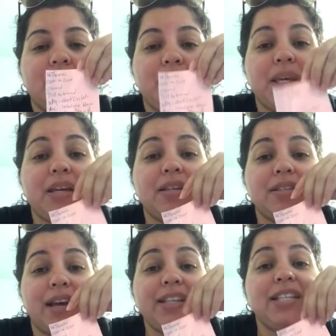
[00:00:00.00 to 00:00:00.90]
because
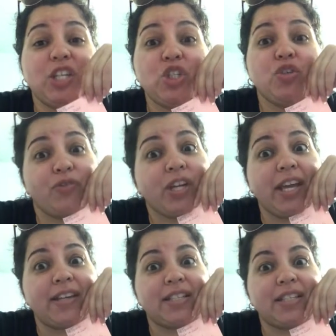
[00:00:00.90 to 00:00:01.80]
I tend to
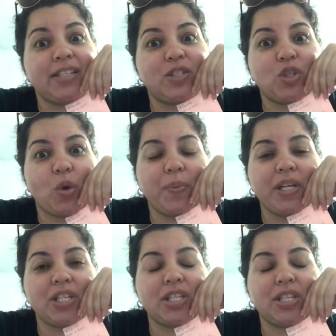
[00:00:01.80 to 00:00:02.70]
forget so
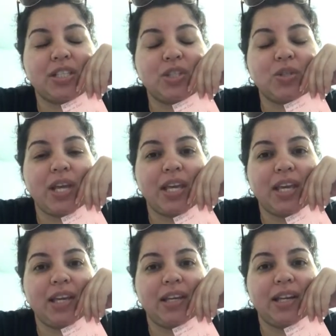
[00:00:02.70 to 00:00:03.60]
much to take
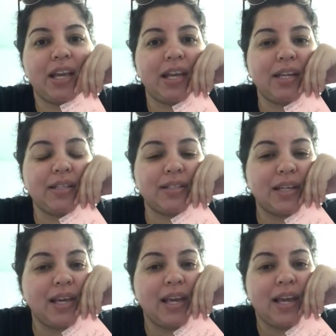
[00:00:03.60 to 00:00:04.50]
in, and
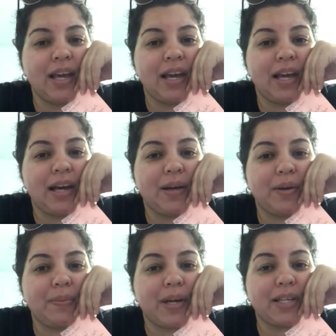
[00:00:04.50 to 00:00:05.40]

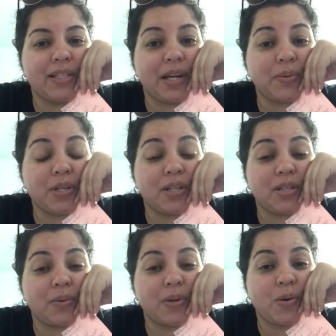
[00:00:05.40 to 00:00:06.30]
I said I was gonna
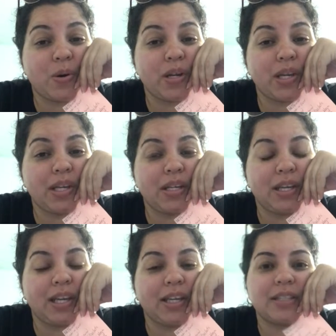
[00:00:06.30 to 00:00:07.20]
start recording it
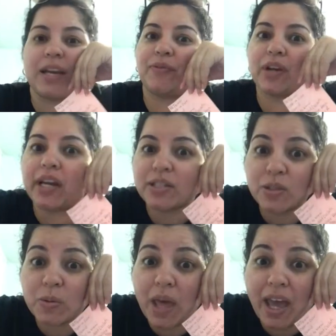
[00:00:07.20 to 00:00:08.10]
and I forgot to
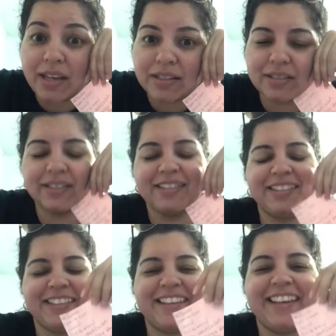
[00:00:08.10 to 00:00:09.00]
do that.
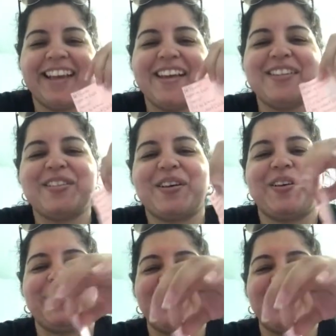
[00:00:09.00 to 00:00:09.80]
So